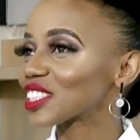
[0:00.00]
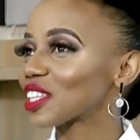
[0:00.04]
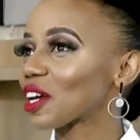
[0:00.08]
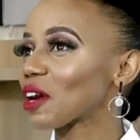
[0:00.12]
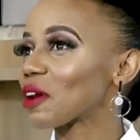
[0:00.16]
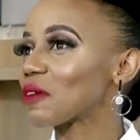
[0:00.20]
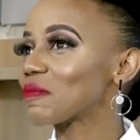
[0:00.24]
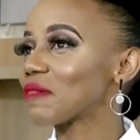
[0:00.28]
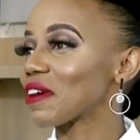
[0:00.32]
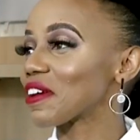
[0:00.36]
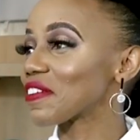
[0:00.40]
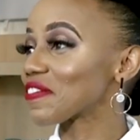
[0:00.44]

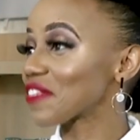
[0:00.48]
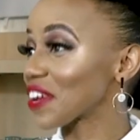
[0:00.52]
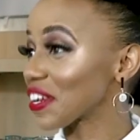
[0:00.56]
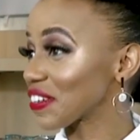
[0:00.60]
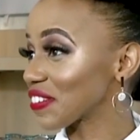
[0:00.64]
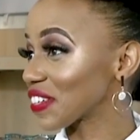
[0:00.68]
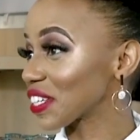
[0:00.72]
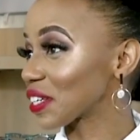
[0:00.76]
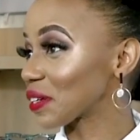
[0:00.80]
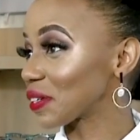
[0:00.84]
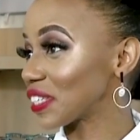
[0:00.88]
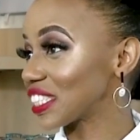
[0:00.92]
So my
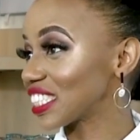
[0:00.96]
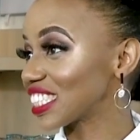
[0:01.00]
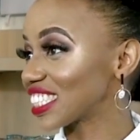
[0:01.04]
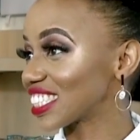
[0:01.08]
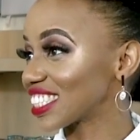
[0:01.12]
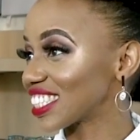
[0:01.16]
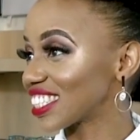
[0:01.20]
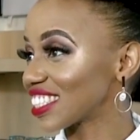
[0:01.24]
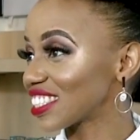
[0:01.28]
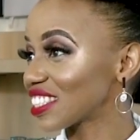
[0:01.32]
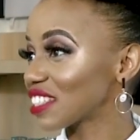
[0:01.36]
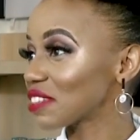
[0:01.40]
favorite
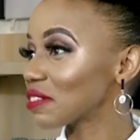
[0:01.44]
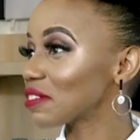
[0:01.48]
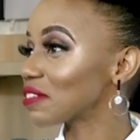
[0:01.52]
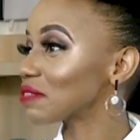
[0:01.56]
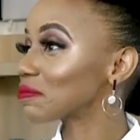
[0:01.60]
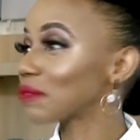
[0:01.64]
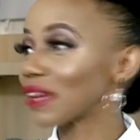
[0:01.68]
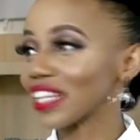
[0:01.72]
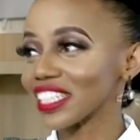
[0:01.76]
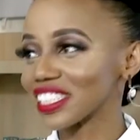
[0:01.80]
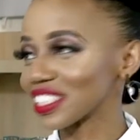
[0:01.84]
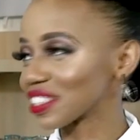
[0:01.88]
question
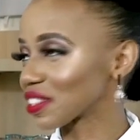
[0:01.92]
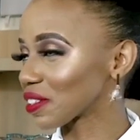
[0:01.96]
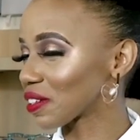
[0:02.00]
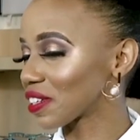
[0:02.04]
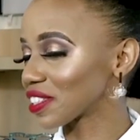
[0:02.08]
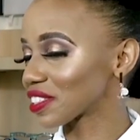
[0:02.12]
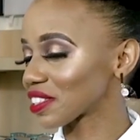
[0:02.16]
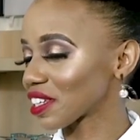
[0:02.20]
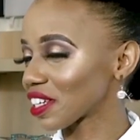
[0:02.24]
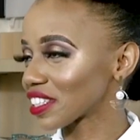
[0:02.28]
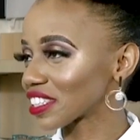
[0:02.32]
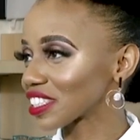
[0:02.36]
patients
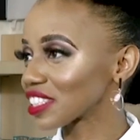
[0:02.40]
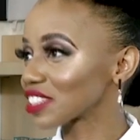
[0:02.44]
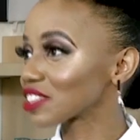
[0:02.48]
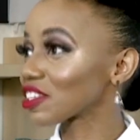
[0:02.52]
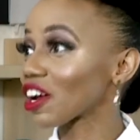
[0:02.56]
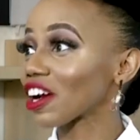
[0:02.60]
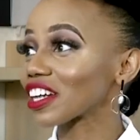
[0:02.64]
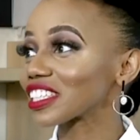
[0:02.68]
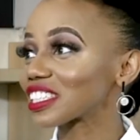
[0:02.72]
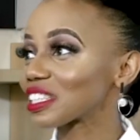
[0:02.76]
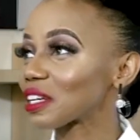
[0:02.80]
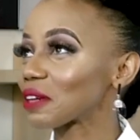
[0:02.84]
always ask,
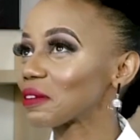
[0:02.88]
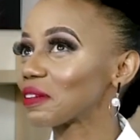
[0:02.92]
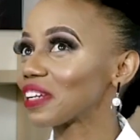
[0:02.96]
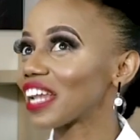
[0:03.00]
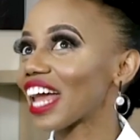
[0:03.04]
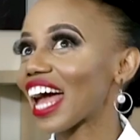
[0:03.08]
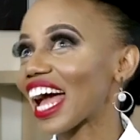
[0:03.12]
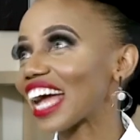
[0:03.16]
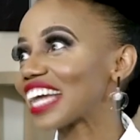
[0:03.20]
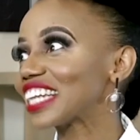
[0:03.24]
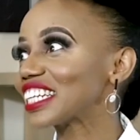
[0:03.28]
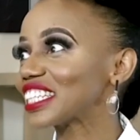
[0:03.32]
doctor,
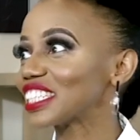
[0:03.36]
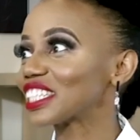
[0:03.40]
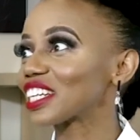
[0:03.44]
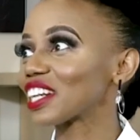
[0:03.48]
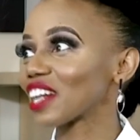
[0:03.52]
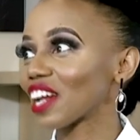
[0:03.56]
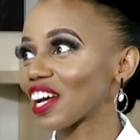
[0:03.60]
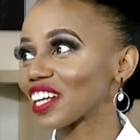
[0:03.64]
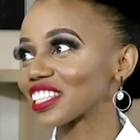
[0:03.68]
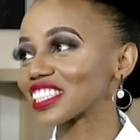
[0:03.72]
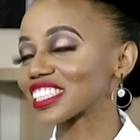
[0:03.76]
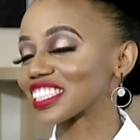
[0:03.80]
will I need
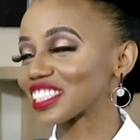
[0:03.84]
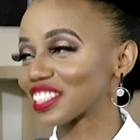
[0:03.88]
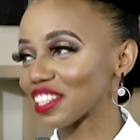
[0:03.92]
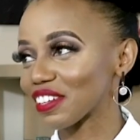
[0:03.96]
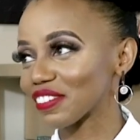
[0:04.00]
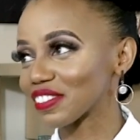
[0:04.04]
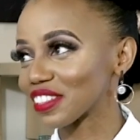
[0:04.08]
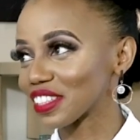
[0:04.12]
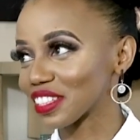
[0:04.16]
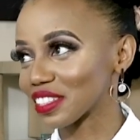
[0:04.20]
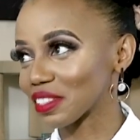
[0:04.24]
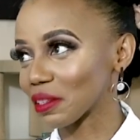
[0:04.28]
glasses
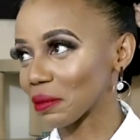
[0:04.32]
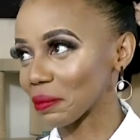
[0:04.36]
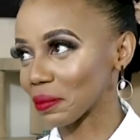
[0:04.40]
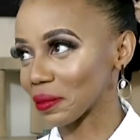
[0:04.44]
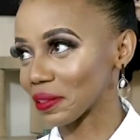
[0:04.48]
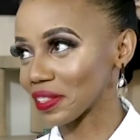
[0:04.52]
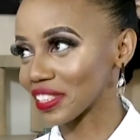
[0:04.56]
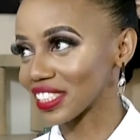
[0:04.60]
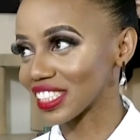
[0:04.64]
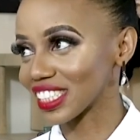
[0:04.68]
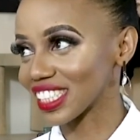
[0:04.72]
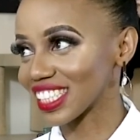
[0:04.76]
after this
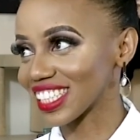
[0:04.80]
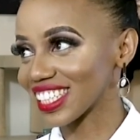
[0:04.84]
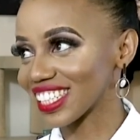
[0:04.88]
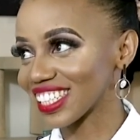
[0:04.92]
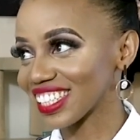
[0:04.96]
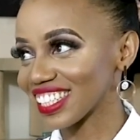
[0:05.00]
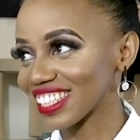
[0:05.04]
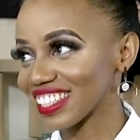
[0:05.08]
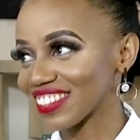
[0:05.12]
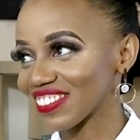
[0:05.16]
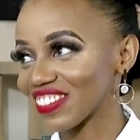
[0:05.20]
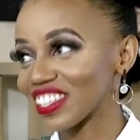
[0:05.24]
operation?
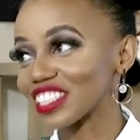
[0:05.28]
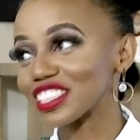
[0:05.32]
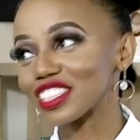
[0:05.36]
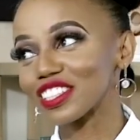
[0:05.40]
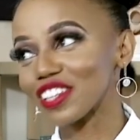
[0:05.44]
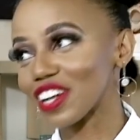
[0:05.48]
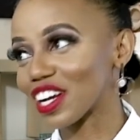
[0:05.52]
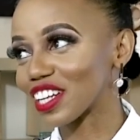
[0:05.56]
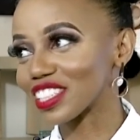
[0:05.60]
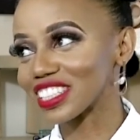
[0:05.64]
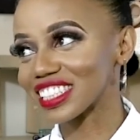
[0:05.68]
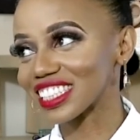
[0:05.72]
What's
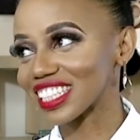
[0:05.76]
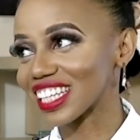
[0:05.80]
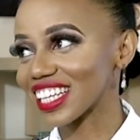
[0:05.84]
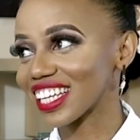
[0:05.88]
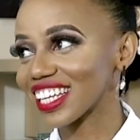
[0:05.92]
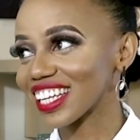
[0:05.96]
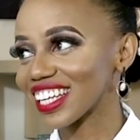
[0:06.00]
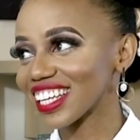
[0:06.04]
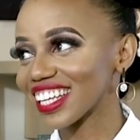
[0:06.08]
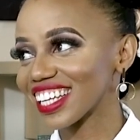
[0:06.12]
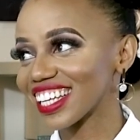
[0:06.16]
your answer?